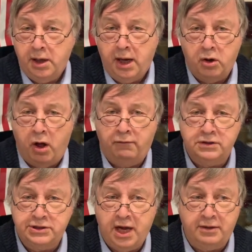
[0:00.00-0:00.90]
And all
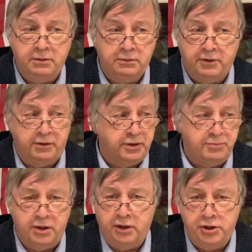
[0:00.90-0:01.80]
of a sudden, they're in the
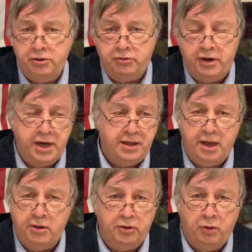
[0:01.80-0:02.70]
middle of Ukraine and
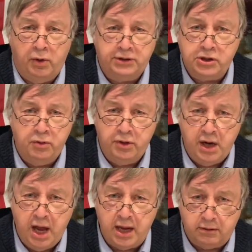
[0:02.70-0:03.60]
they don't know what's going
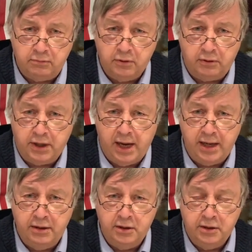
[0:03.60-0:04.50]
on,
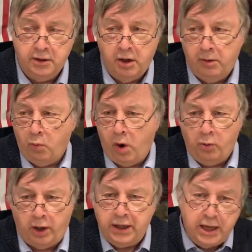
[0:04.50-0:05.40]
okay?
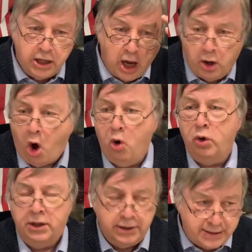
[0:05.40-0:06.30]
What? Yeah,
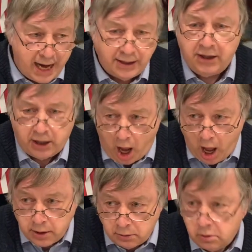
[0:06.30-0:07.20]
oh, take the
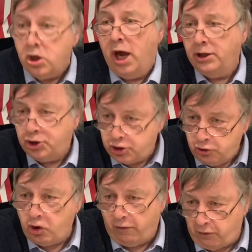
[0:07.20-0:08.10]
gun and
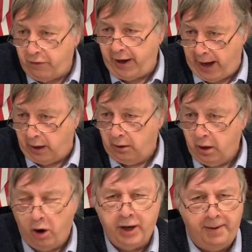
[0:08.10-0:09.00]
shoot over there.
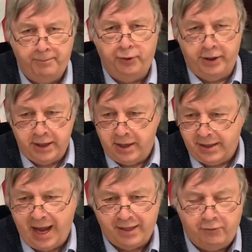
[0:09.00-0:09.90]
Okay, brilliant.
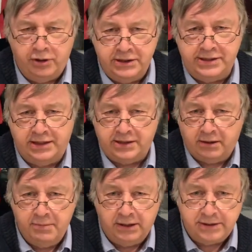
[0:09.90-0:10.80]
Yeah, that really sounds
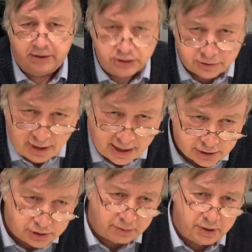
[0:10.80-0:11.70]
like a military
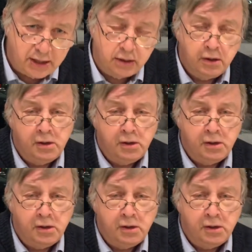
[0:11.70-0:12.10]
strategy to me.